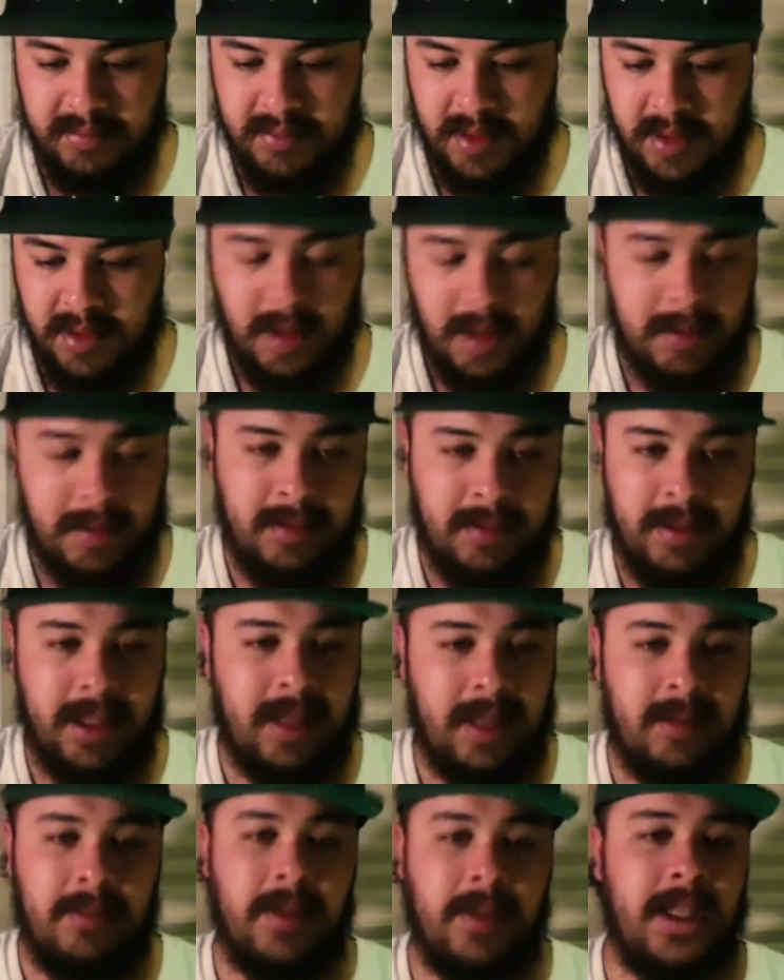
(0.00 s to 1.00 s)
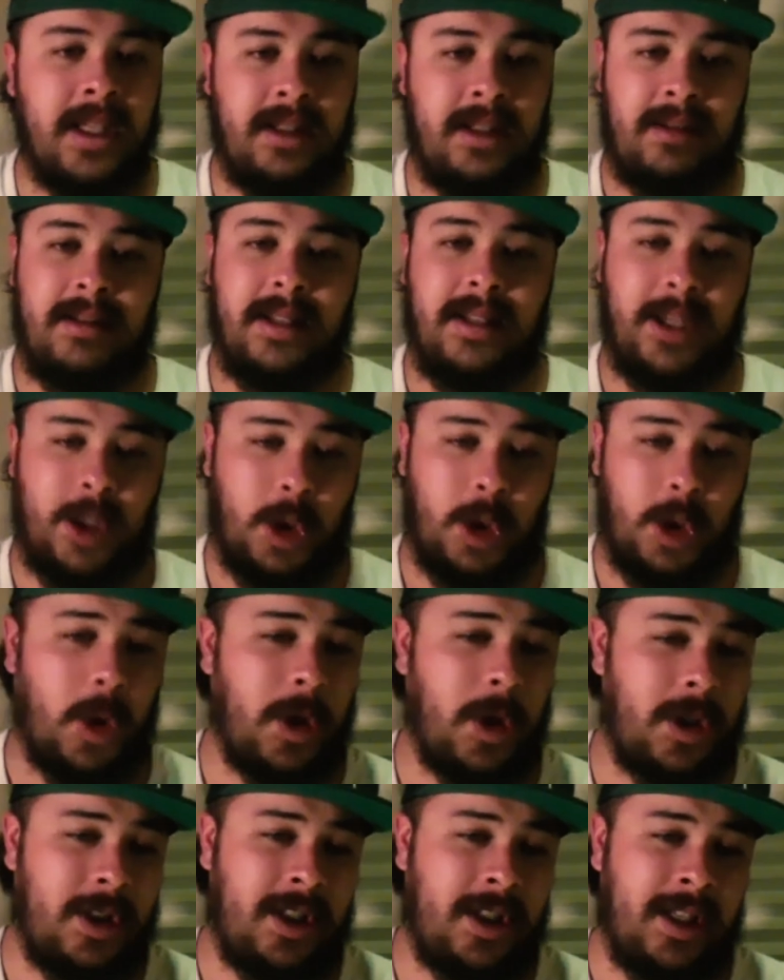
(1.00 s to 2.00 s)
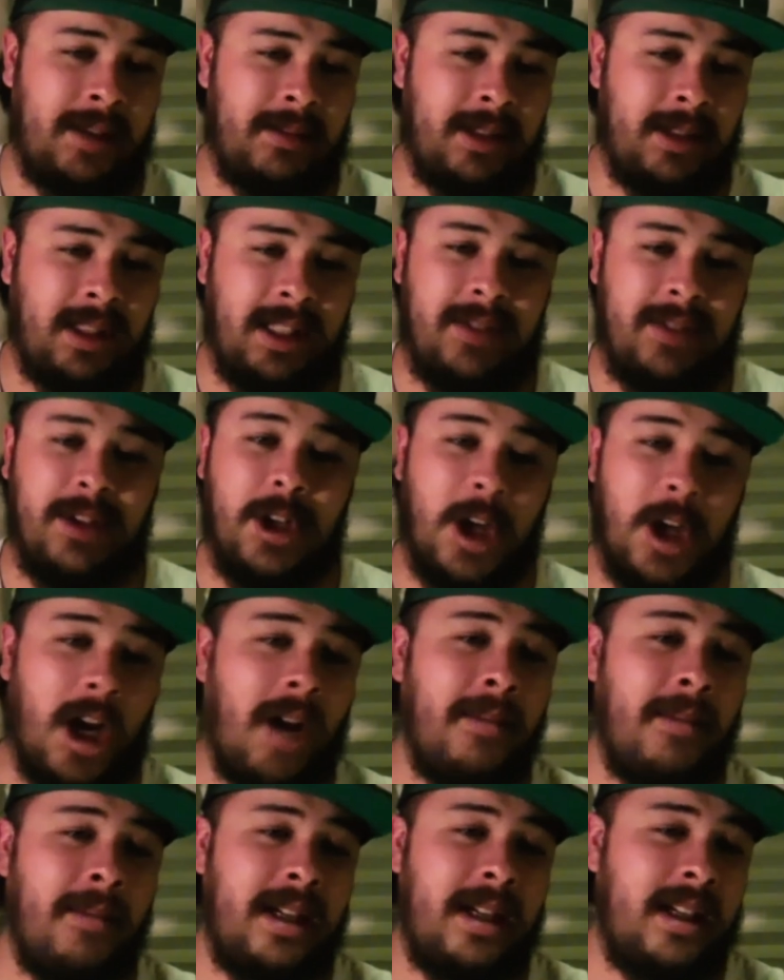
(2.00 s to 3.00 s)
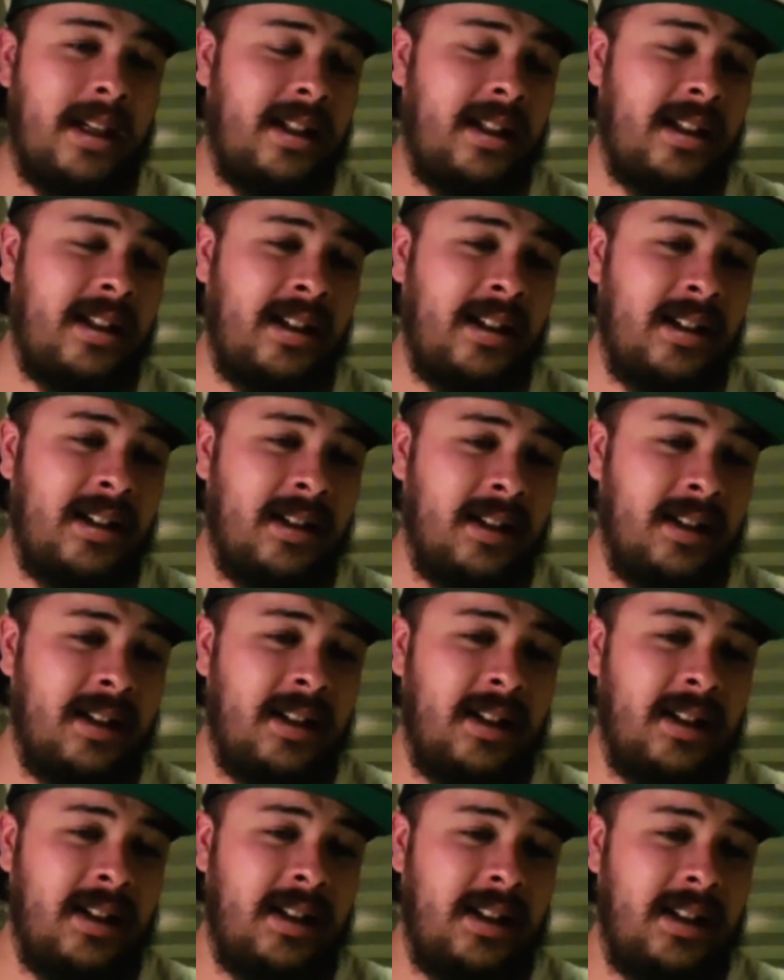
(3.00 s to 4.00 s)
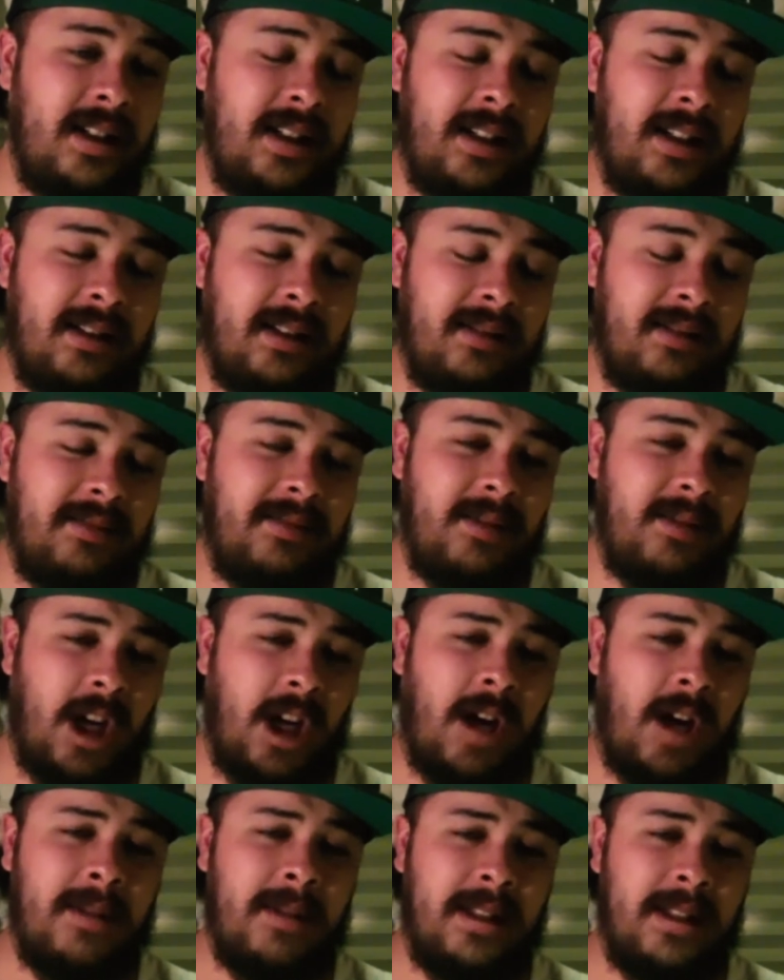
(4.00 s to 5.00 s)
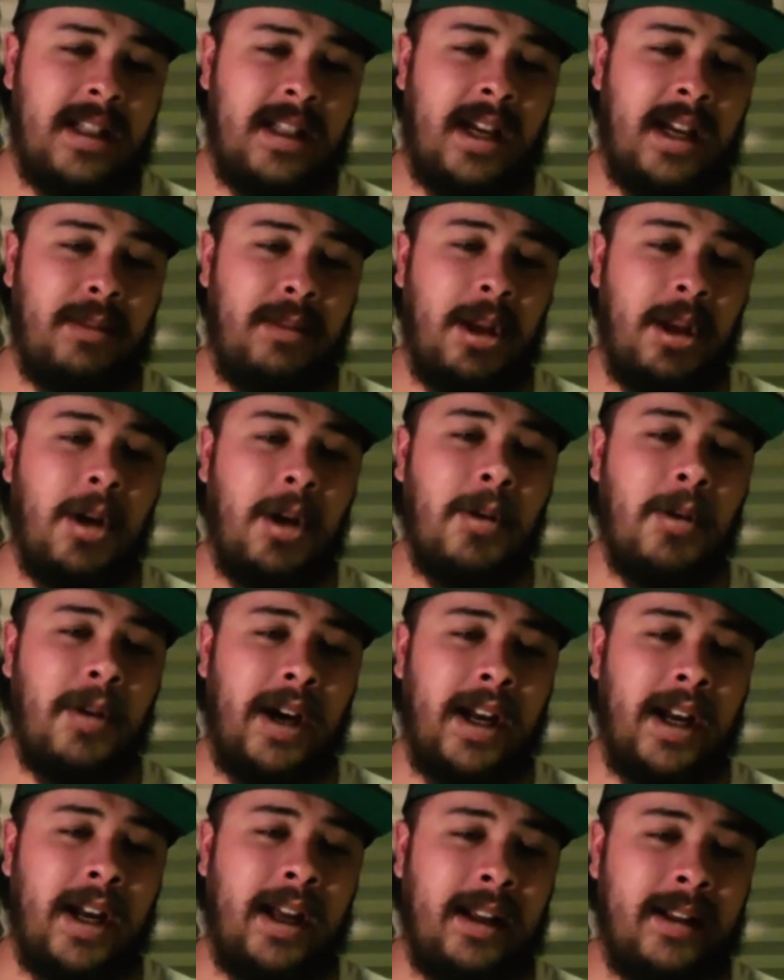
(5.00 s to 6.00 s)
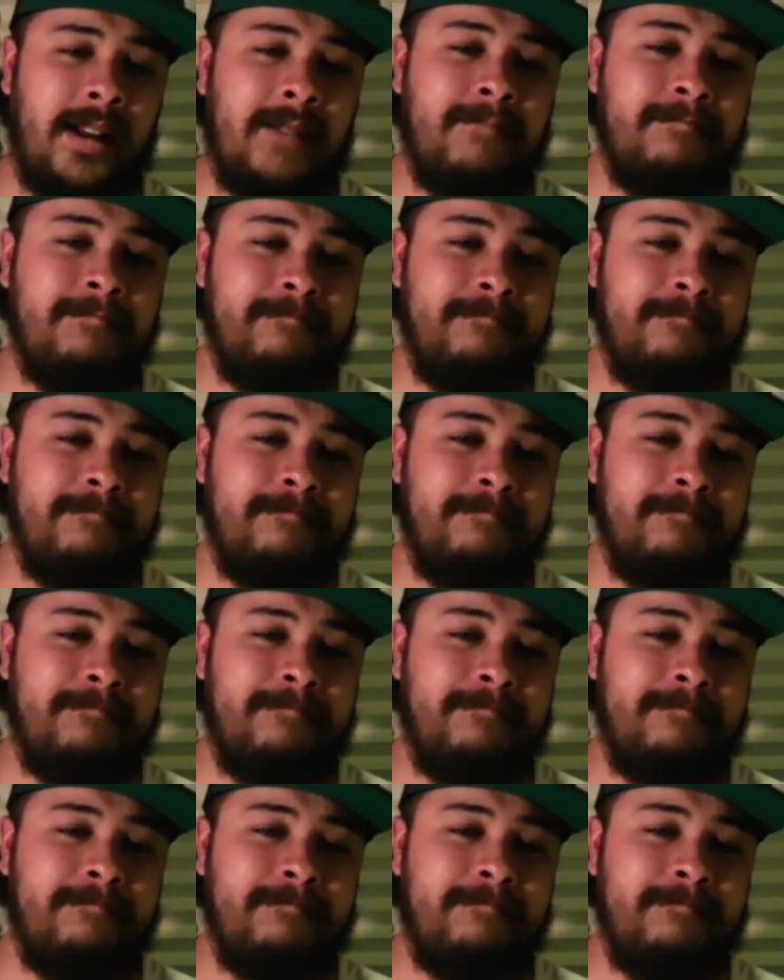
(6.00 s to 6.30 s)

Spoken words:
I mean, we encourage them to leave a comment in the comments down below, right, Alan?